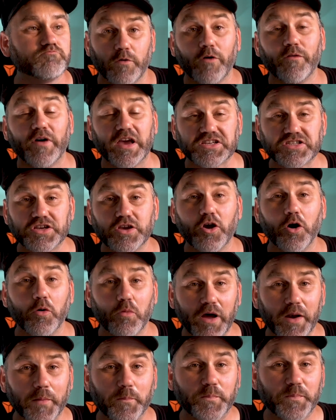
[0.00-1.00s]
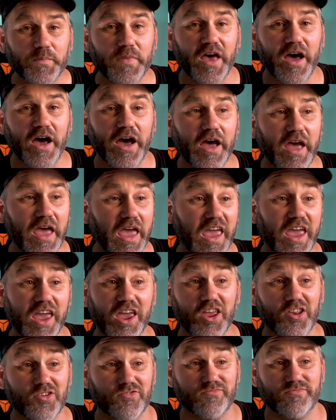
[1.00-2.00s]
I've actually got one,
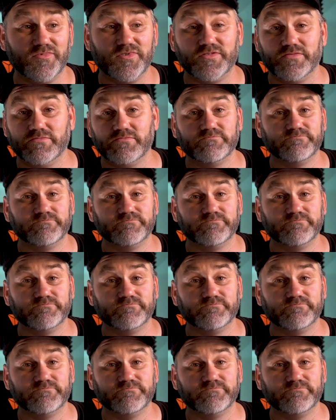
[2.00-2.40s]
and